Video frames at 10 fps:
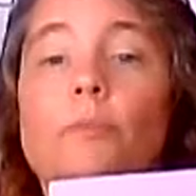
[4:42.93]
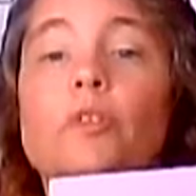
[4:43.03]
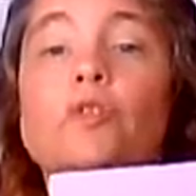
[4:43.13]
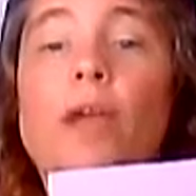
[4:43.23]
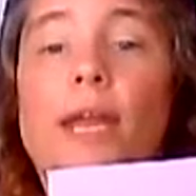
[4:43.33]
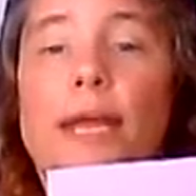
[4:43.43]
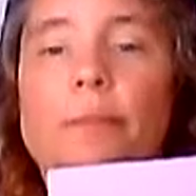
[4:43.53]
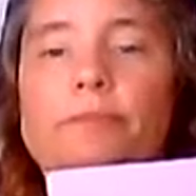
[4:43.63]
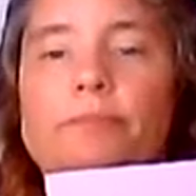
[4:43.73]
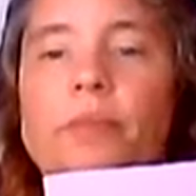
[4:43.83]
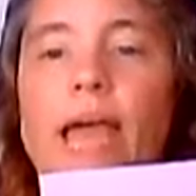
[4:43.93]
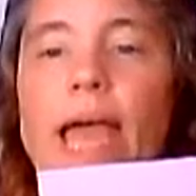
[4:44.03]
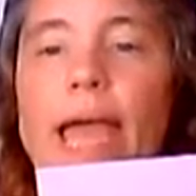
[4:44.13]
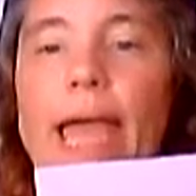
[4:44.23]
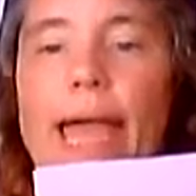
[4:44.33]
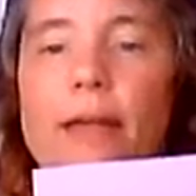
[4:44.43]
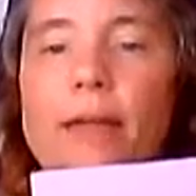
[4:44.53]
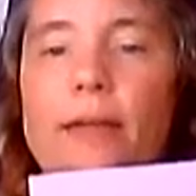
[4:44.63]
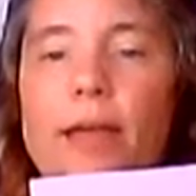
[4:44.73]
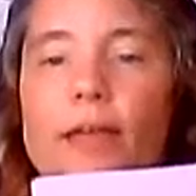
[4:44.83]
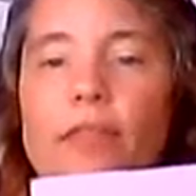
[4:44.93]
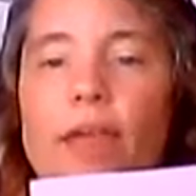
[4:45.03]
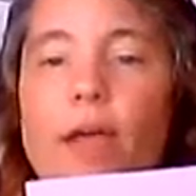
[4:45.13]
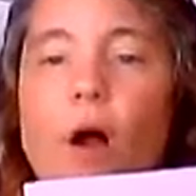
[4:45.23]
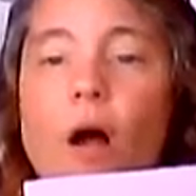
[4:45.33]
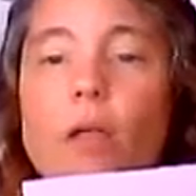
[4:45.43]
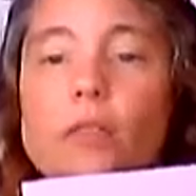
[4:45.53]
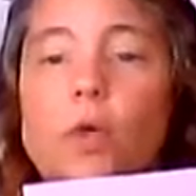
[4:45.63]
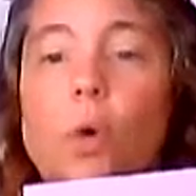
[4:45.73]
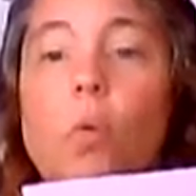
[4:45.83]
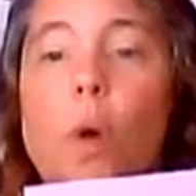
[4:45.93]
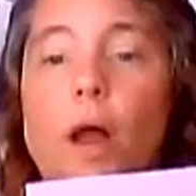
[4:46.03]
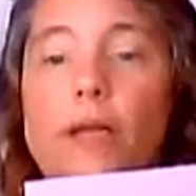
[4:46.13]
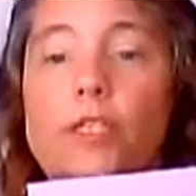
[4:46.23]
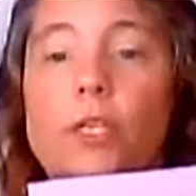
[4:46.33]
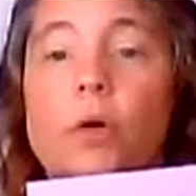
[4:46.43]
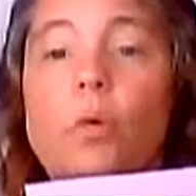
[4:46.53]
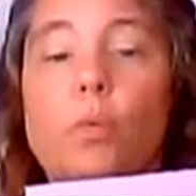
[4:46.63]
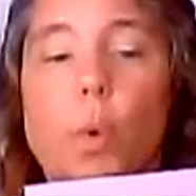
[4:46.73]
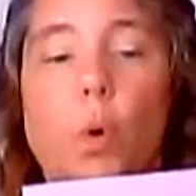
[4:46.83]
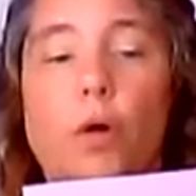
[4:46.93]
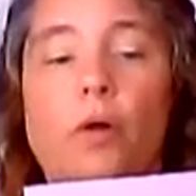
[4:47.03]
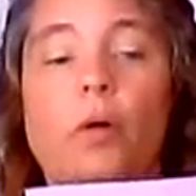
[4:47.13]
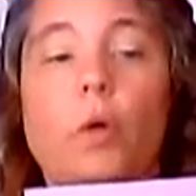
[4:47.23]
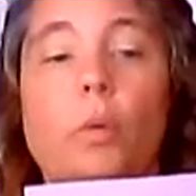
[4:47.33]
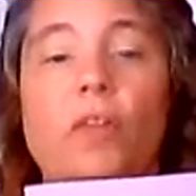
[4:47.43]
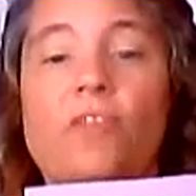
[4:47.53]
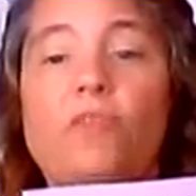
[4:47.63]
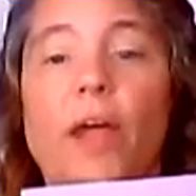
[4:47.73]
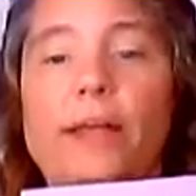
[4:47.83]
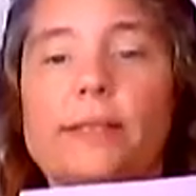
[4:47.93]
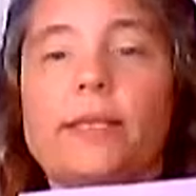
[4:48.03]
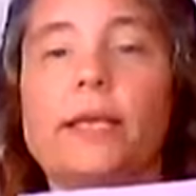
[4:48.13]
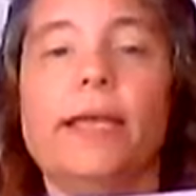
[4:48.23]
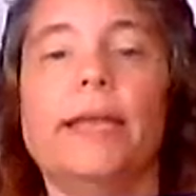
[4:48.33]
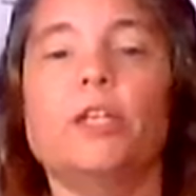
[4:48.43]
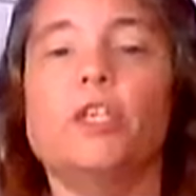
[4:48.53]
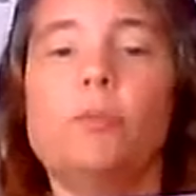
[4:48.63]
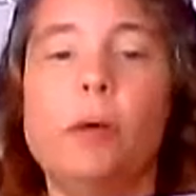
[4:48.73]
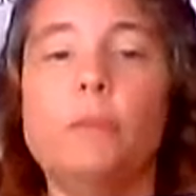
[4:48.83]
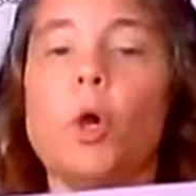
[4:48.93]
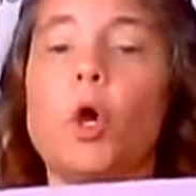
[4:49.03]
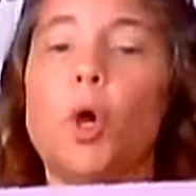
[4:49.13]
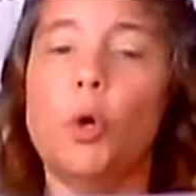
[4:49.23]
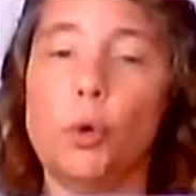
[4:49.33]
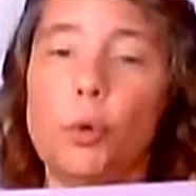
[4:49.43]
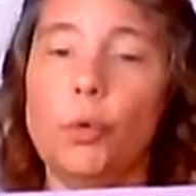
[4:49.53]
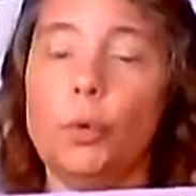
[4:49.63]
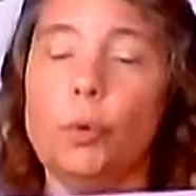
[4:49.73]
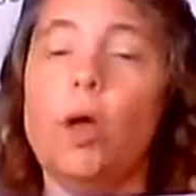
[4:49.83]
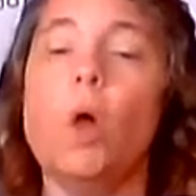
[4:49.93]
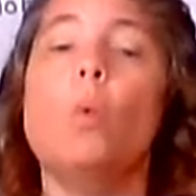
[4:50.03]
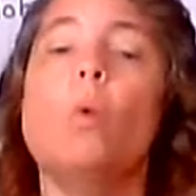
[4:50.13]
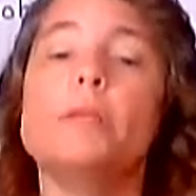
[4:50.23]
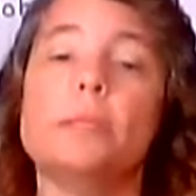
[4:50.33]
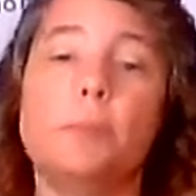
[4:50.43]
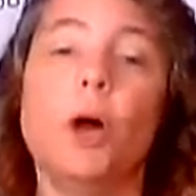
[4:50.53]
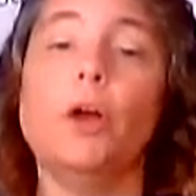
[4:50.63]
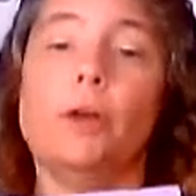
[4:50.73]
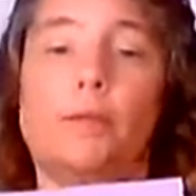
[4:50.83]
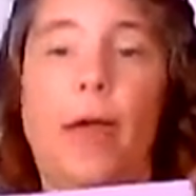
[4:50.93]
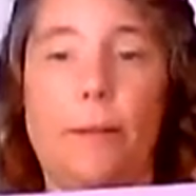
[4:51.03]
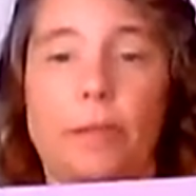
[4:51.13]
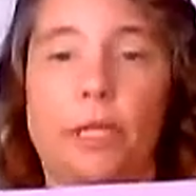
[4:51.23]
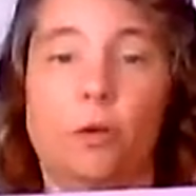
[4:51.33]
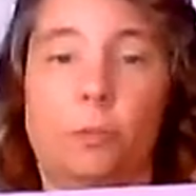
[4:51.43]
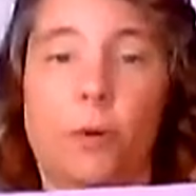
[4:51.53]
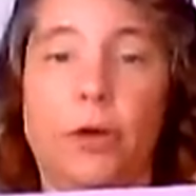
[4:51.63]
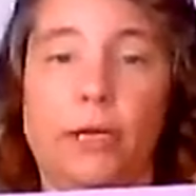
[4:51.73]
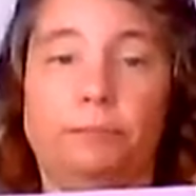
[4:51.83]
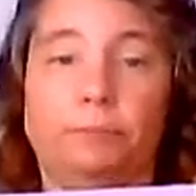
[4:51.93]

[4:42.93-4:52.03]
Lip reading: trading. And they also wanted to go to war with France. Now, do you remember who was a part of that political party?